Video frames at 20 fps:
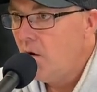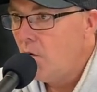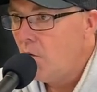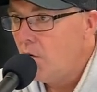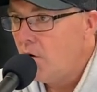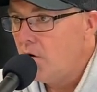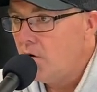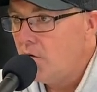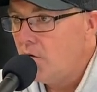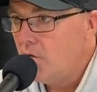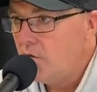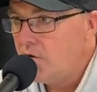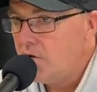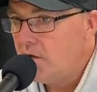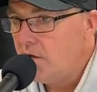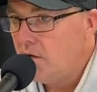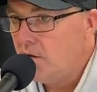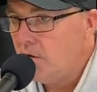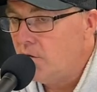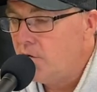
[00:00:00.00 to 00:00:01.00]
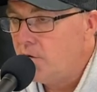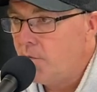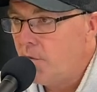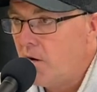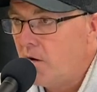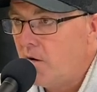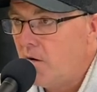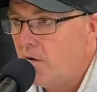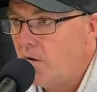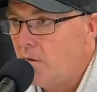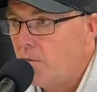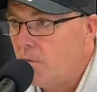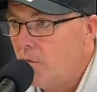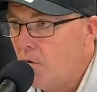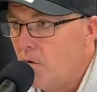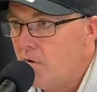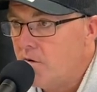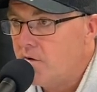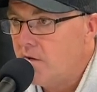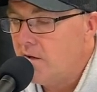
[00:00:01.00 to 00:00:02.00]
when you see a loose puck on the
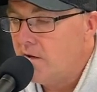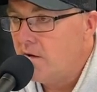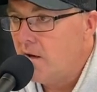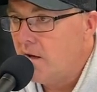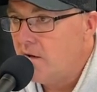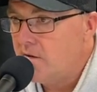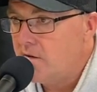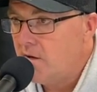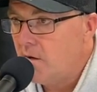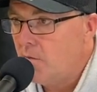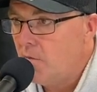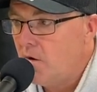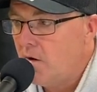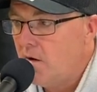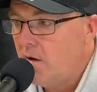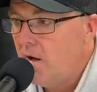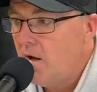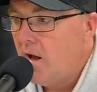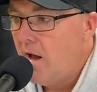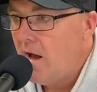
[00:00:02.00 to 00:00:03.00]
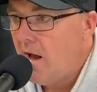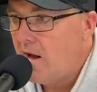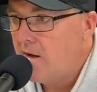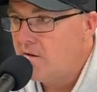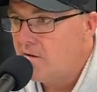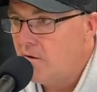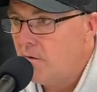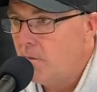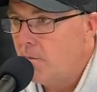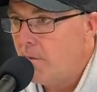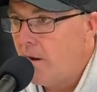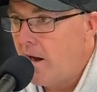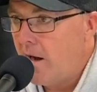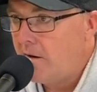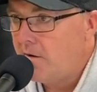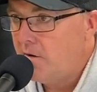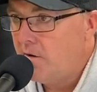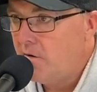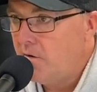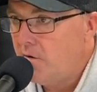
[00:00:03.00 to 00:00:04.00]
boards and and someone has their
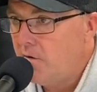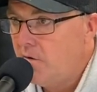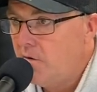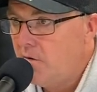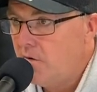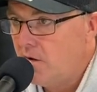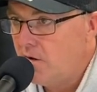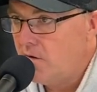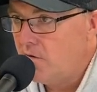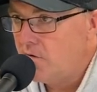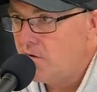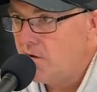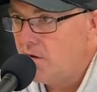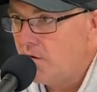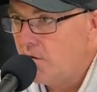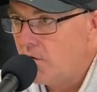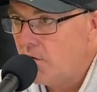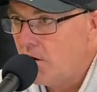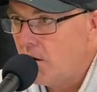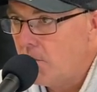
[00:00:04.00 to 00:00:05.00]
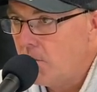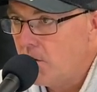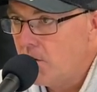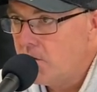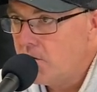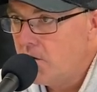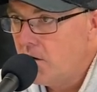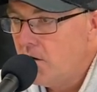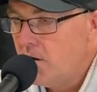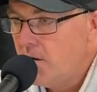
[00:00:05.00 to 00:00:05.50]
back to you, like you see their numbers,